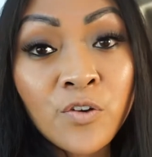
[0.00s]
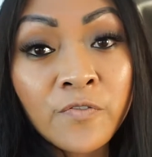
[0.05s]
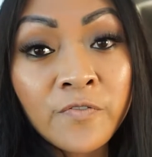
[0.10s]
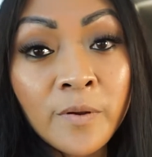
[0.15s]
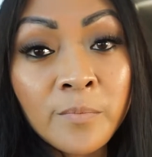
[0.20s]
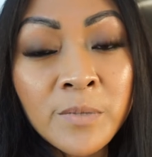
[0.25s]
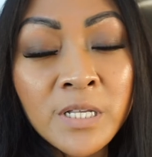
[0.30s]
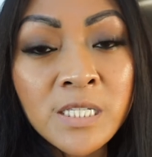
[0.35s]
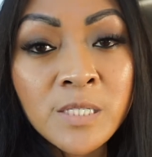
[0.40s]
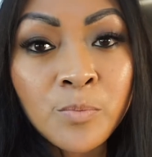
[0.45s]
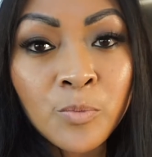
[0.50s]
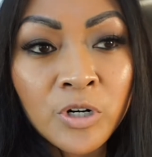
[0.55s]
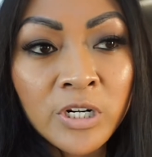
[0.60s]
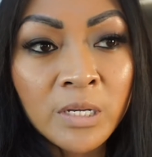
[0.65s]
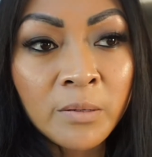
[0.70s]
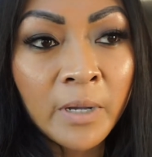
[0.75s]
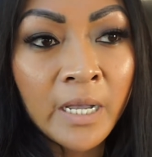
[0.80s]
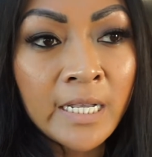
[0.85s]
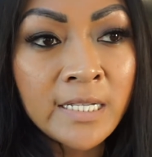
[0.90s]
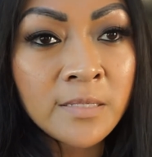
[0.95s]
from this
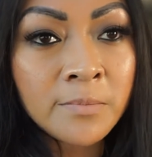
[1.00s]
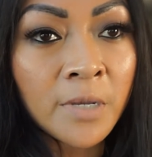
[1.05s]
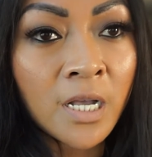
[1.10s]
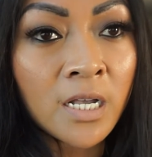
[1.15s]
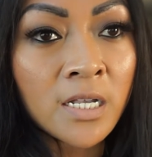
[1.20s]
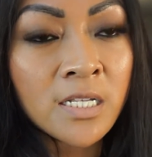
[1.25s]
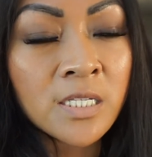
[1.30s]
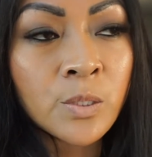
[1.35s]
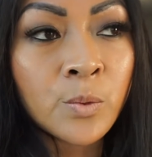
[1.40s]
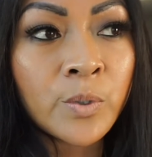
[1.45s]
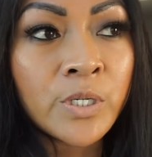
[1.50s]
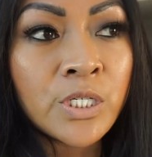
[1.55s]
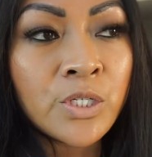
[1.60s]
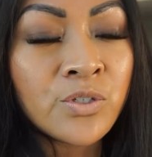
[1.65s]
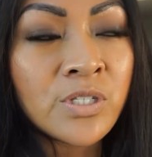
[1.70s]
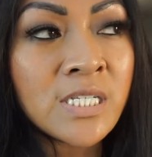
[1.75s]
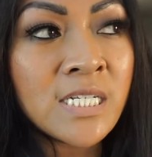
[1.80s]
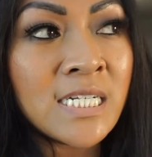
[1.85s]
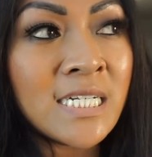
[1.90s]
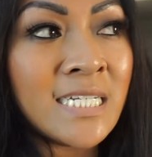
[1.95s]
morning, my husband got his
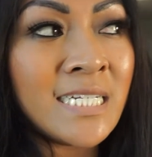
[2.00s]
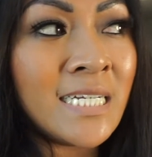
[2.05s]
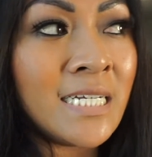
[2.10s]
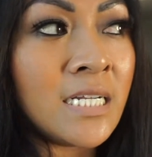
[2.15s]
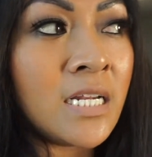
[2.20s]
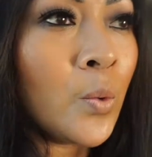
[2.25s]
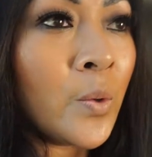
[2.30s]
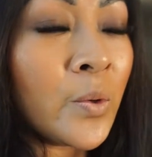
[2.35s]
windows tinted.